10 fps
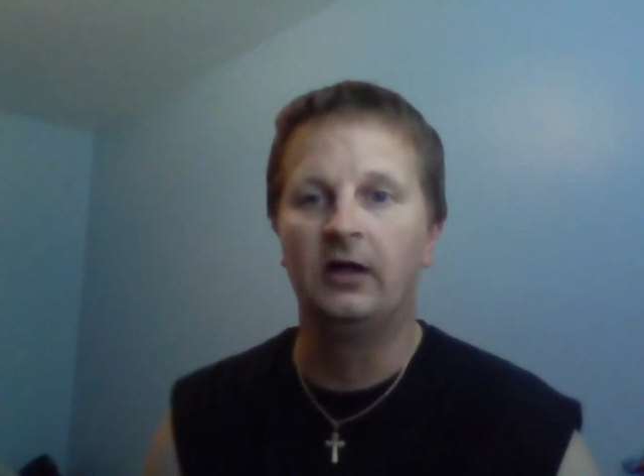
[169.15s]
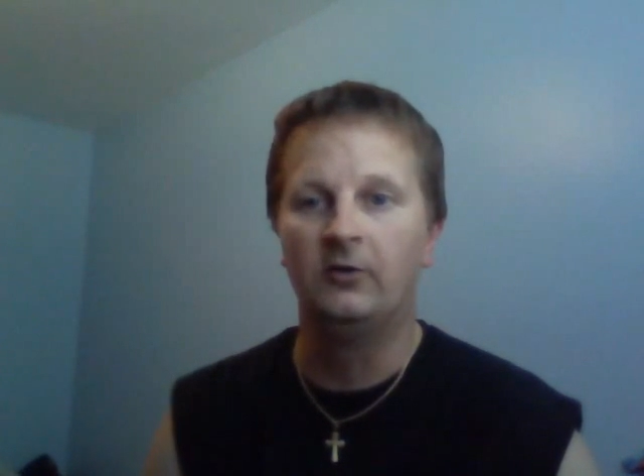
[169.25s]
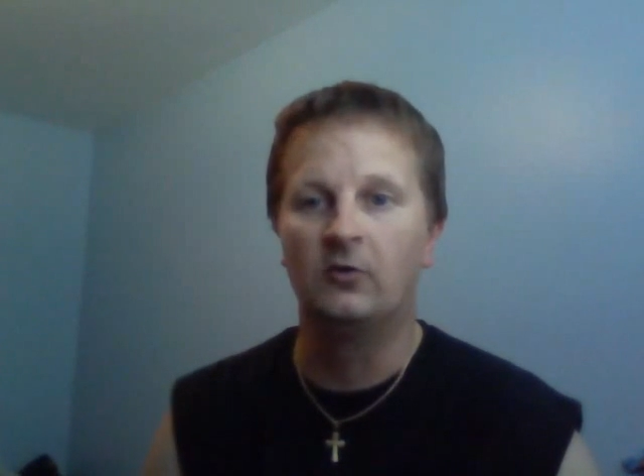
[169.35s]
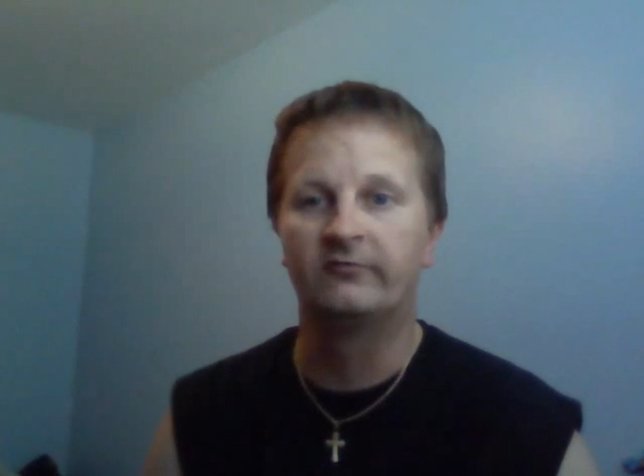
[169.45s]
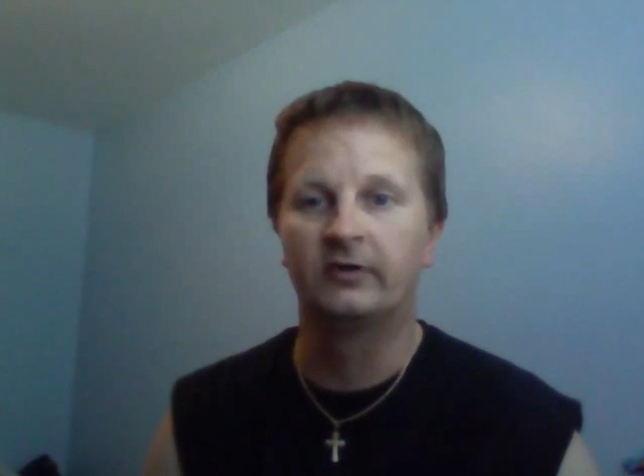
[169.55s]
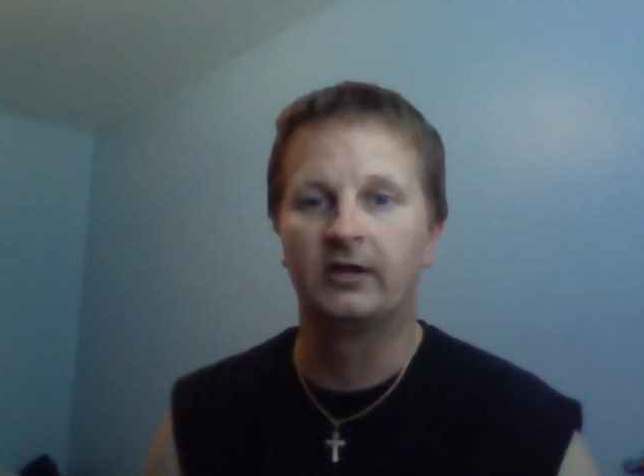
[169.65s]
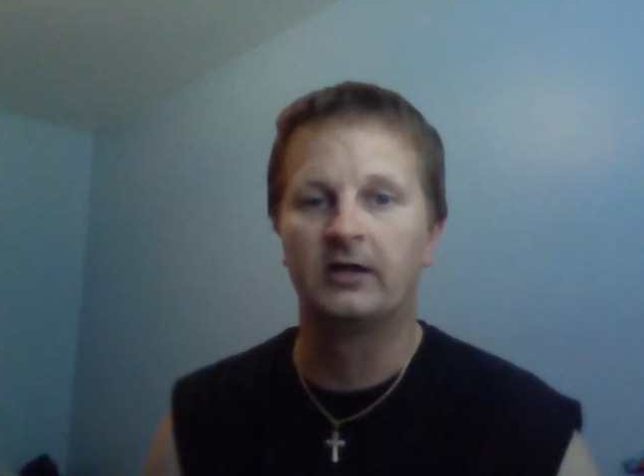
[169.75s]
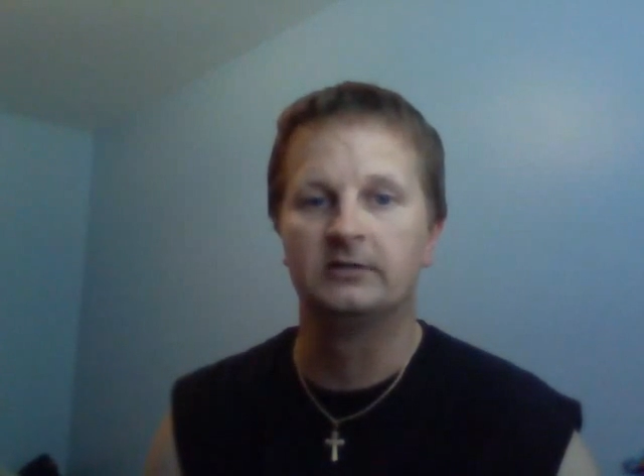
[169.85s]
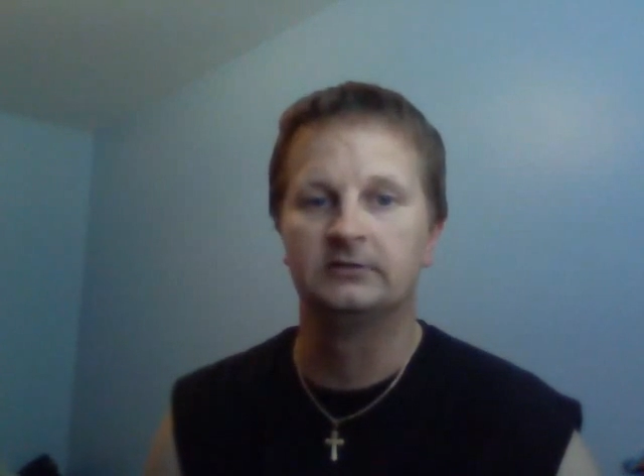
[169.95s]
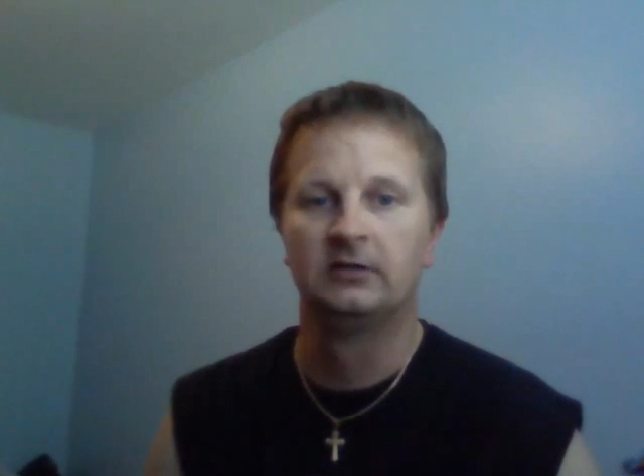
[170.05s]
and over
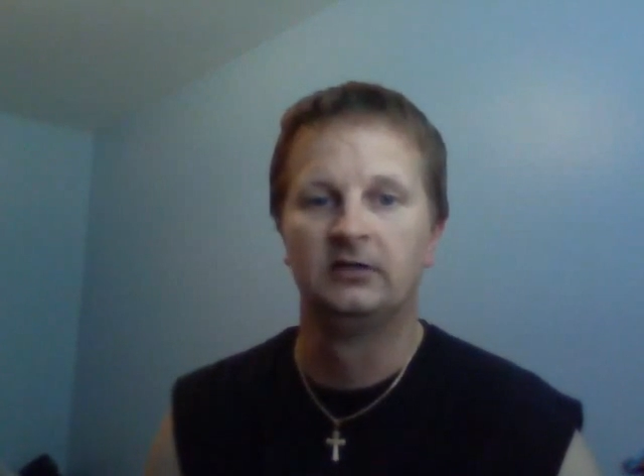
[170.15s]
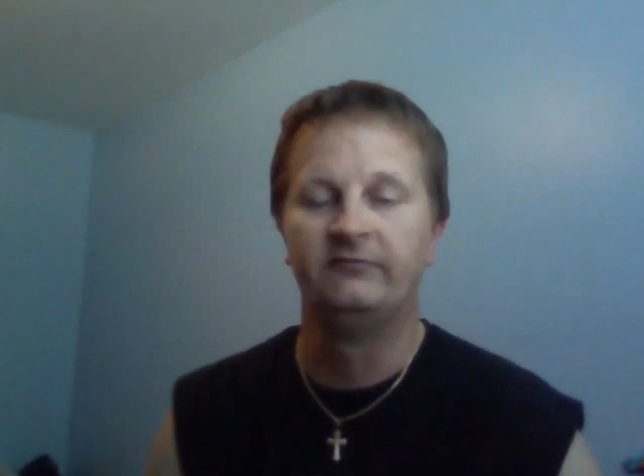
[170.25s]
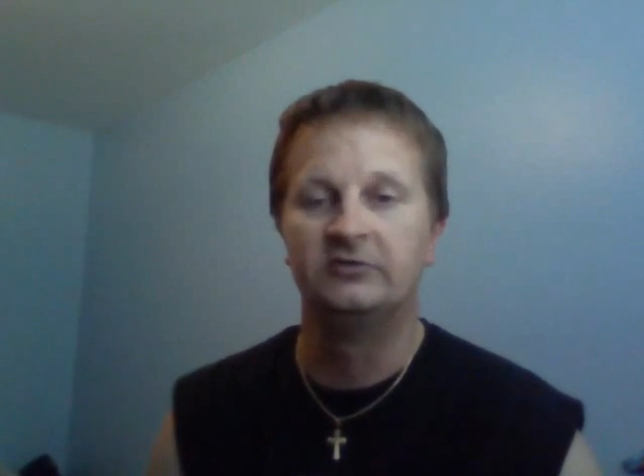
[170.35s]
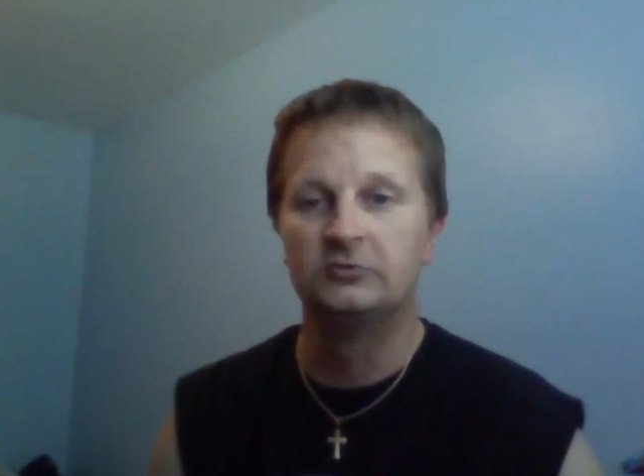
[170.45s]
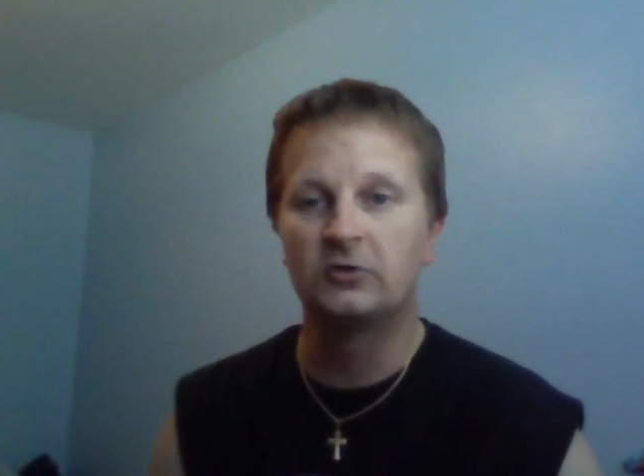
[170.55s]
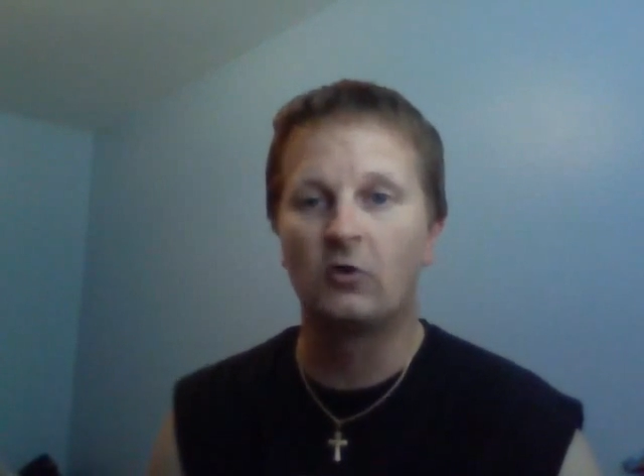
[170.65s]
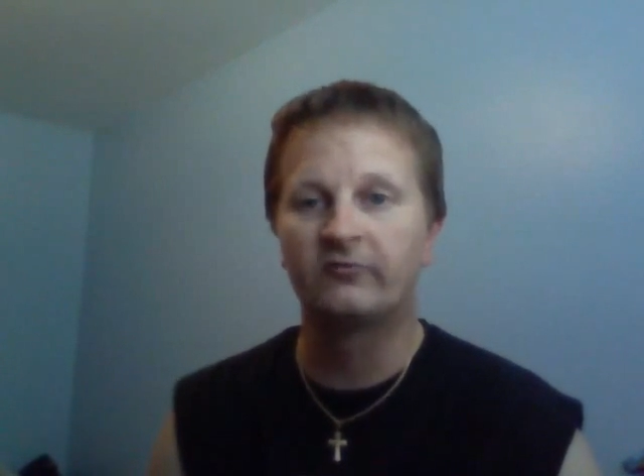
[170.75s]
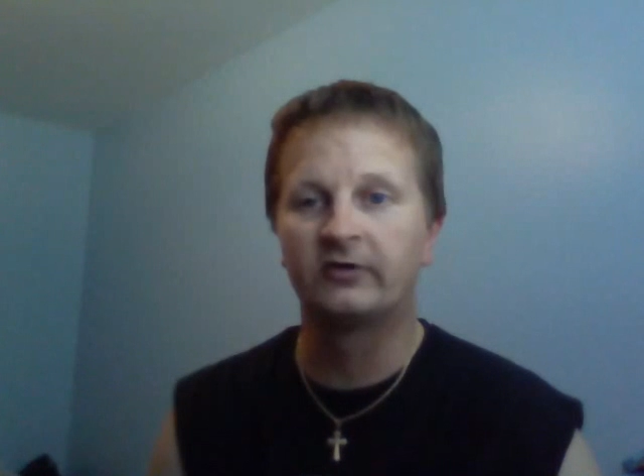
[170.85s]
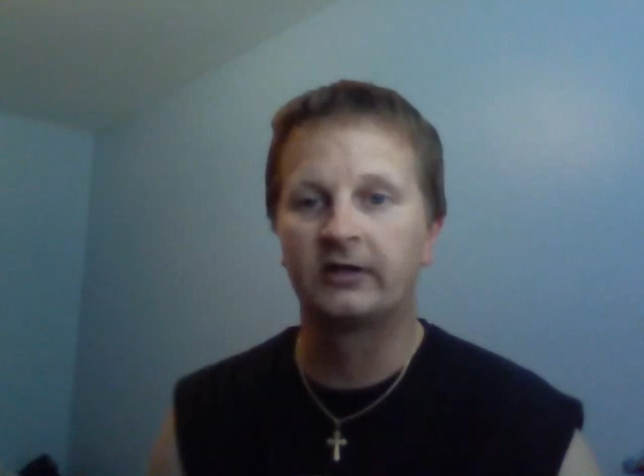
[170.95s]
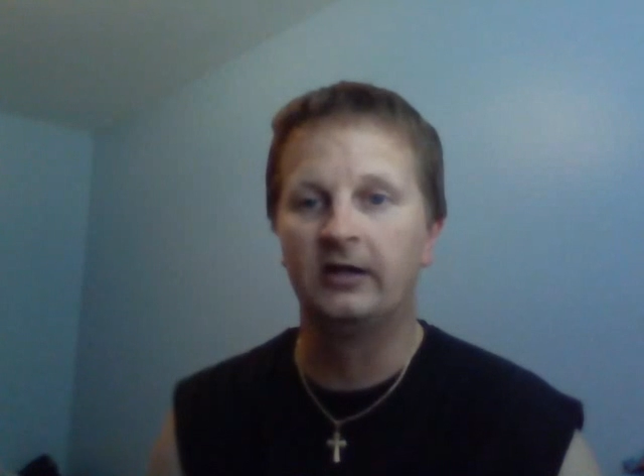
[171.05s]
again. If you do it
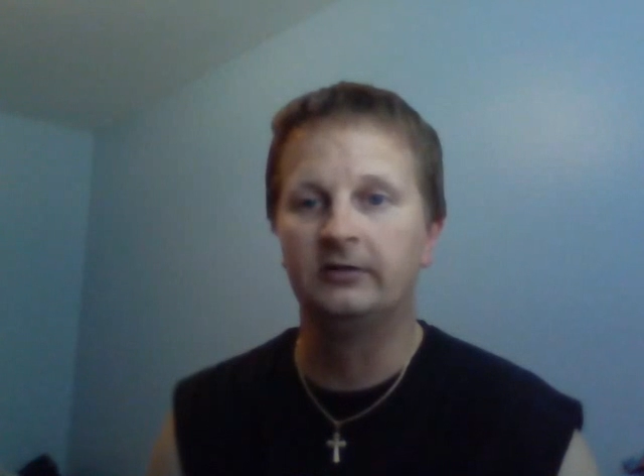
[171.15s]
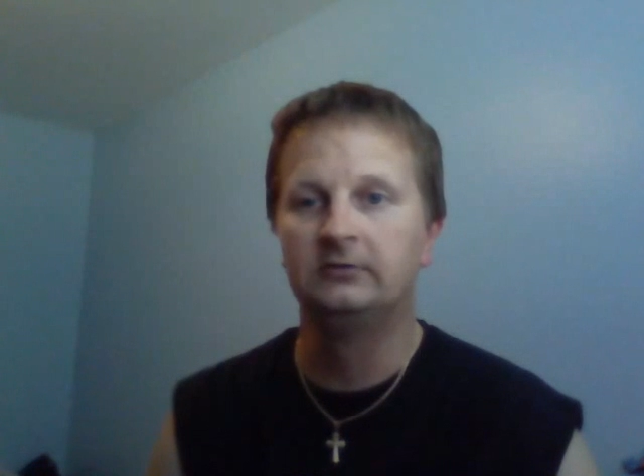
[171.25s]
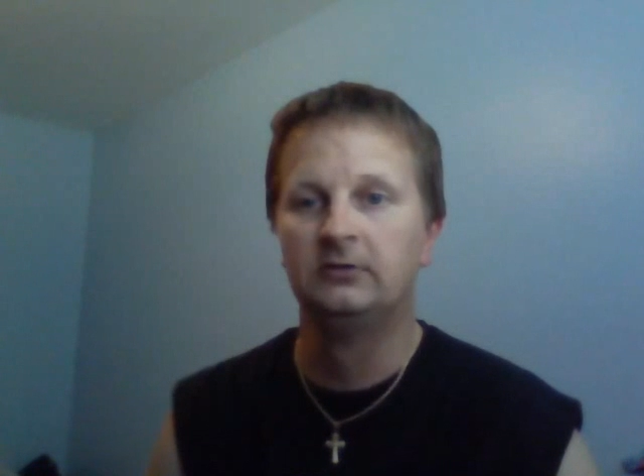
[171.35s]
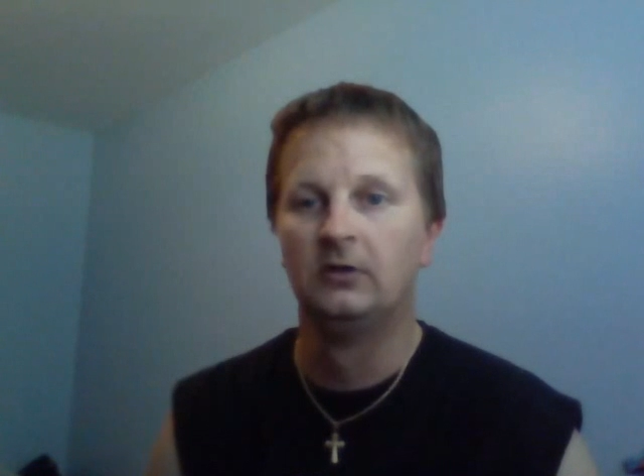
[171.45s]
over again,